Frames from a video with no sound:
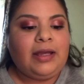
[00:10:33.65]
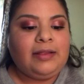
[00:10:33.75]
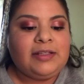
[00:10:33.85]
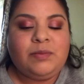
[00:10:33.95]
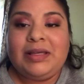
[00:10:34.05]
and
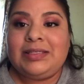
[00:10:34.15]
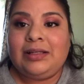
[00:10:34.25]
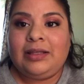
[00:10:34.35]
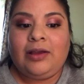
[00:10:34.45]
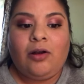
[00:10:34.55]
that's
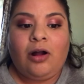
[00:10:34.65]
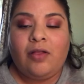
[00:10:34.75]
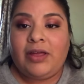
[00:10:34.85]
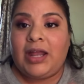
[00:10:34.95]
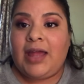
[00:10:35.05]
basically all
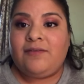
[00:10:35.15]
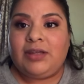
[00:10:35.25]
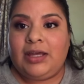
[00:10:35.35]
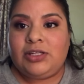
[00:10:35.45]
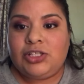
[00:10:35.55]
that I've
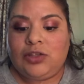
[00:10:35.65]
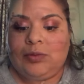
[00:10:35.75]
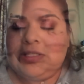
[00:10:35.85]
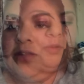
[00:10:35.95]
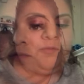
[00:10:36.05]
done to the rest of the face.